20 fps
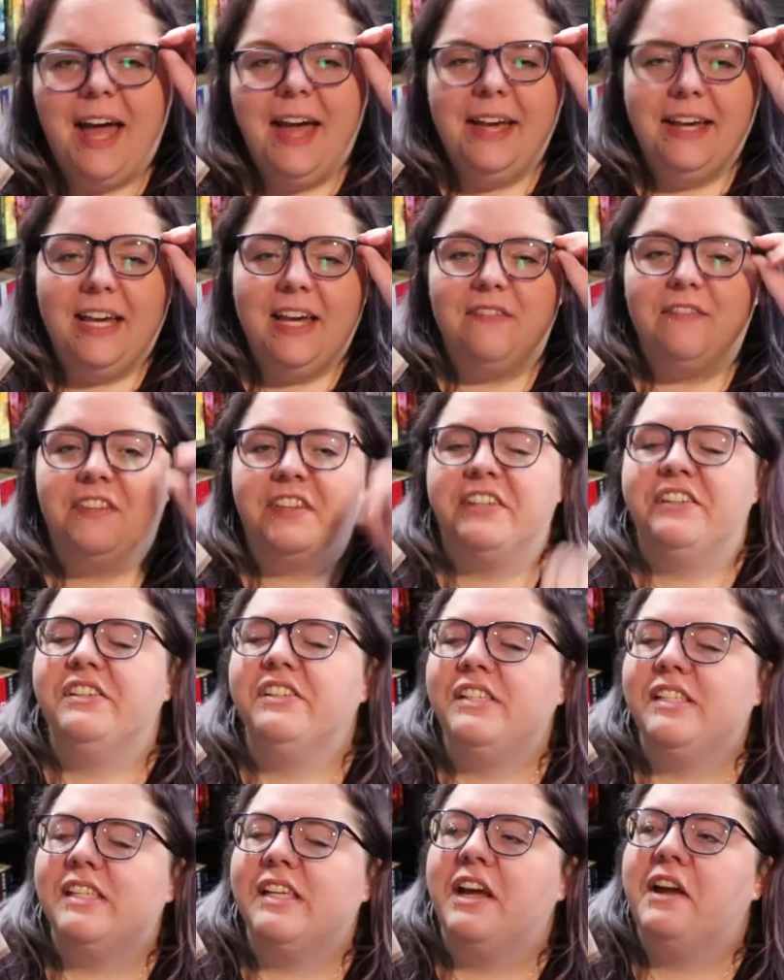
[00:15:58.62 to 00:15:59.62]
I gave
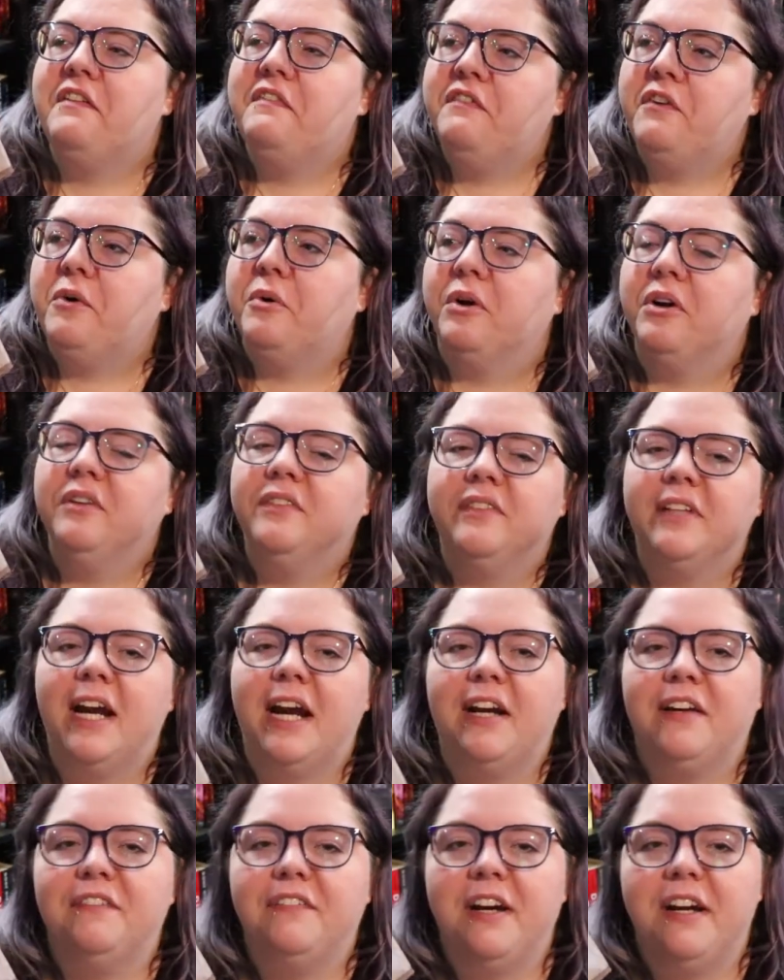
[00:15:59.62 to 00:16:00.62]
this a 4
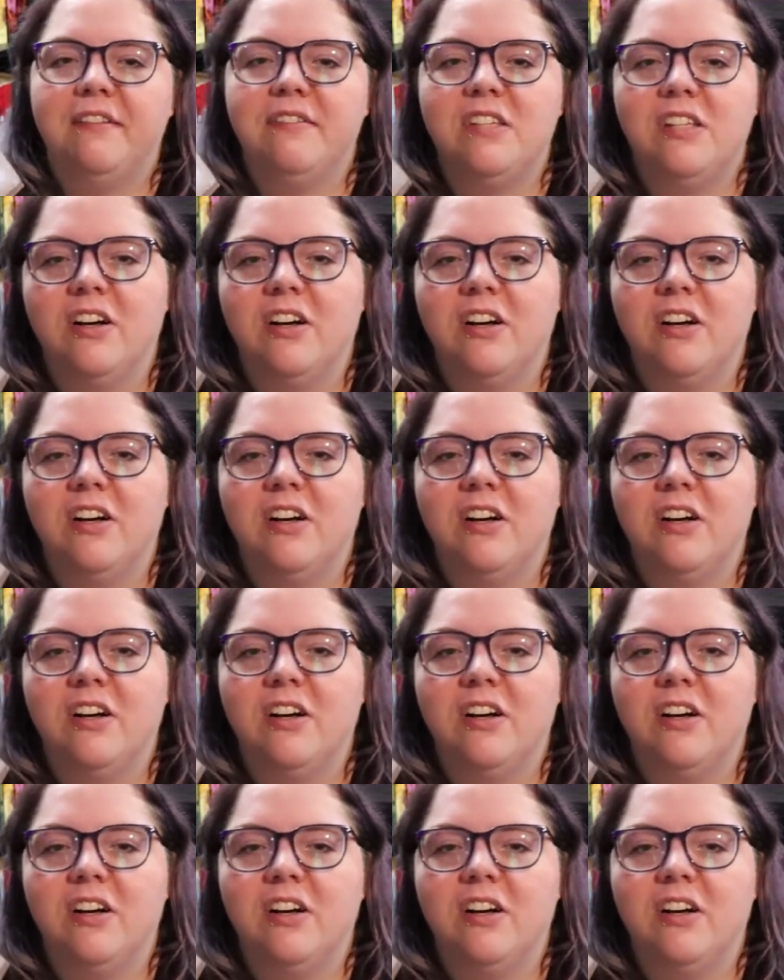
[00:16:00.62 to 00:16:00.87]
out of 5